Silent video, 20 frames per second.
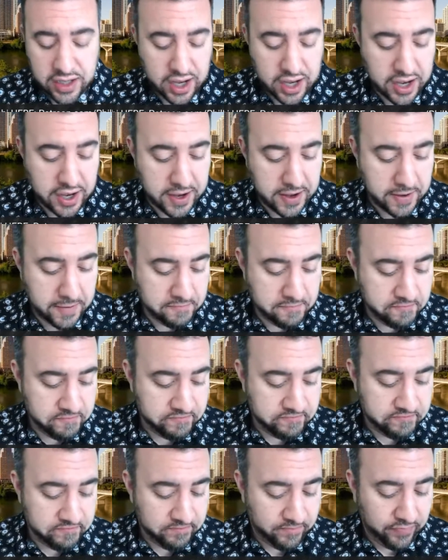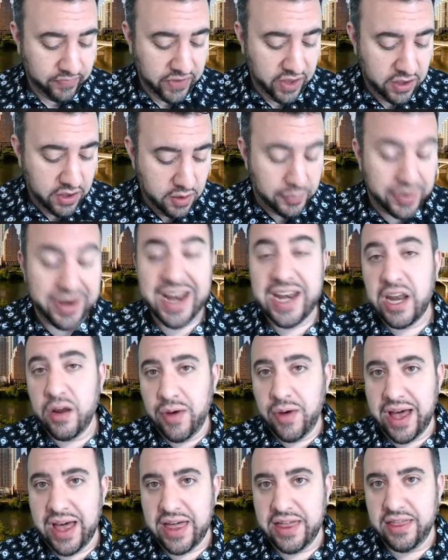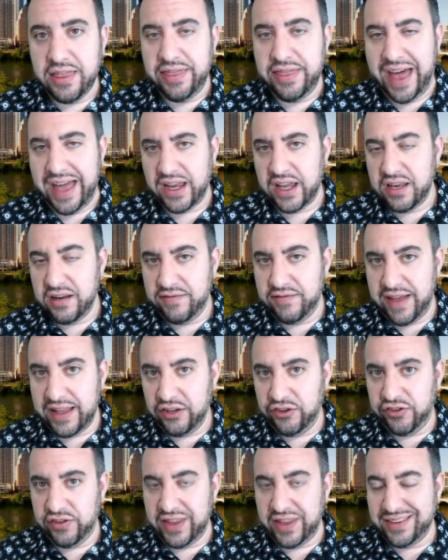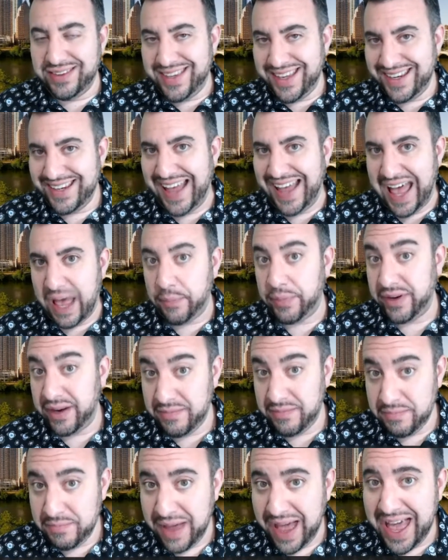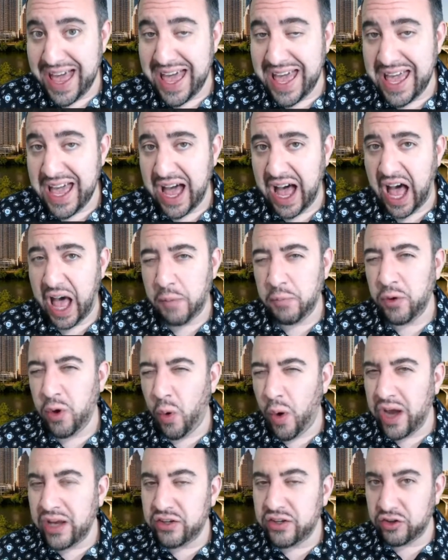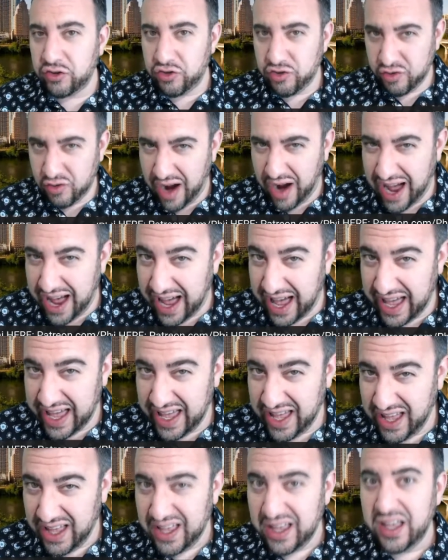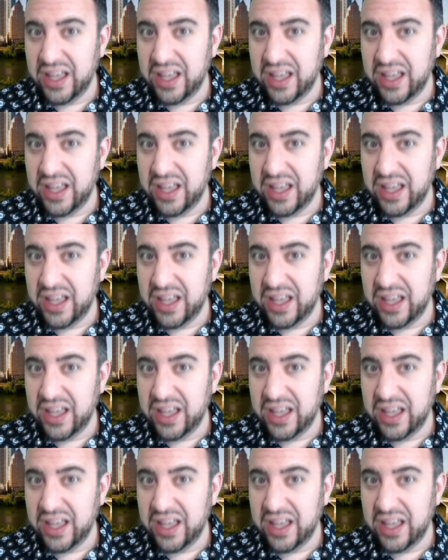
But anyway, that convention that didn't happen in May, I'm going to try